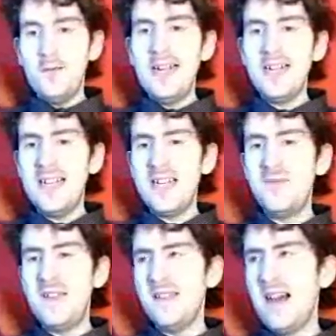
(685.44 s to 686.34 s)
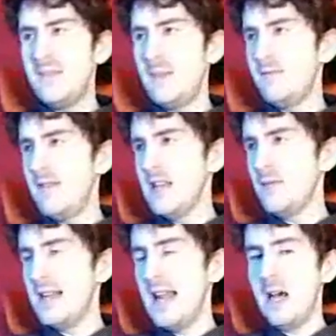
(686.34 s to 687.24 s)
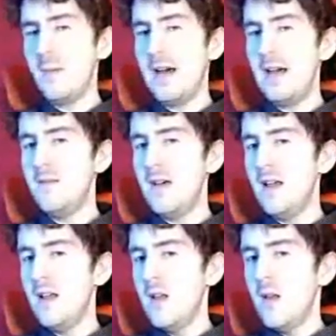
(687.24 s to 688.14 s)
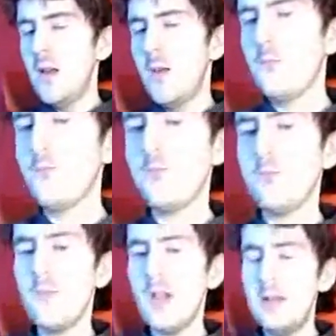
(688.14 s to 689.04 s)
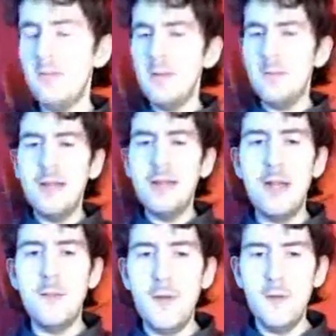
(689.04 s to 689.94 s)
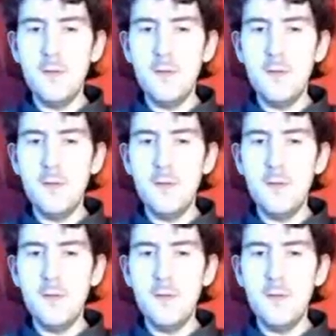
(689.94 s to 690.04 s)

And actually, I don't think Lightspeed Rescue was any help either. So there